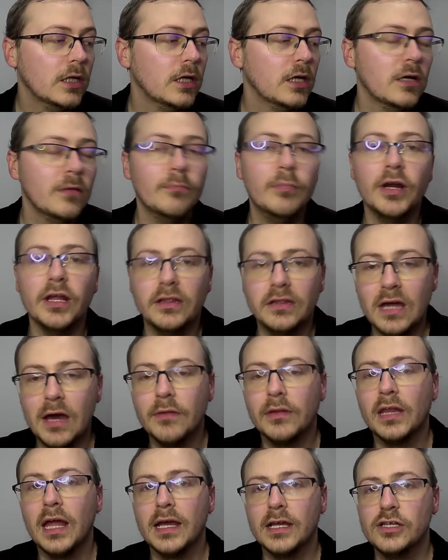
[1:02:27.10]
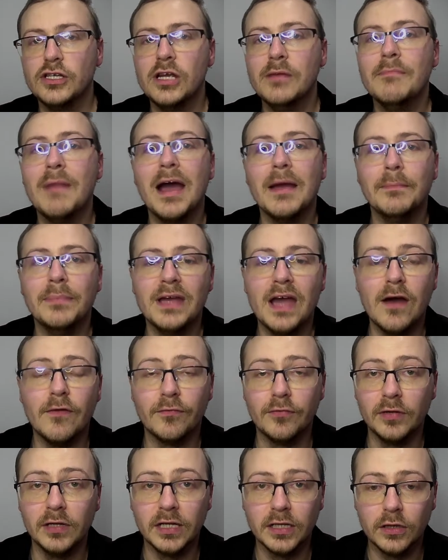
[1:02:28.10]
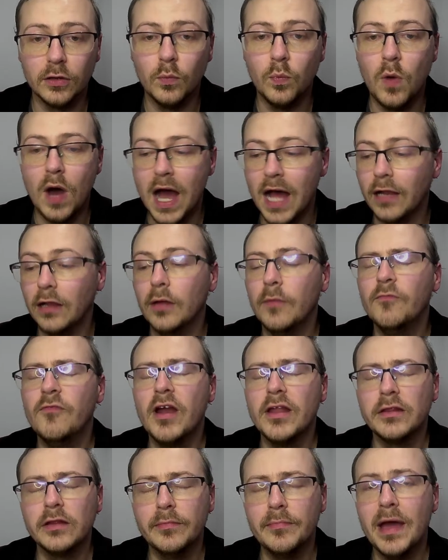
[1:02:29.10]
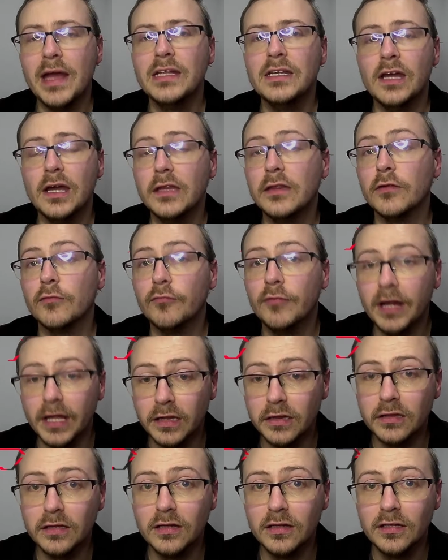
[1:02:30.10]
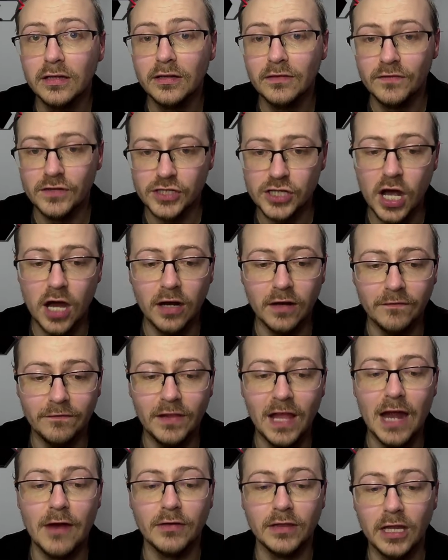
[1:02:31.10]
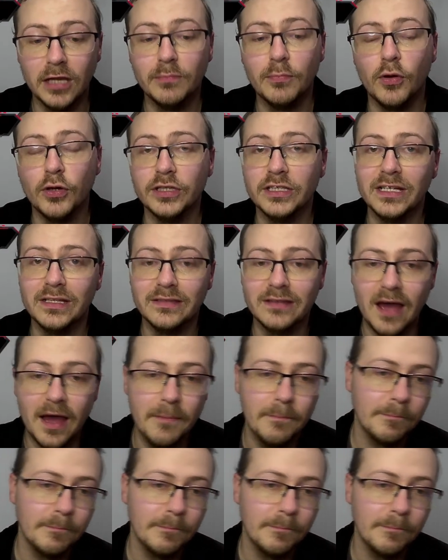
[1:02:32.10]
But it sounds like she might be out for a little while. WrestleMania is at risk for Charlotte Flair at this point in time.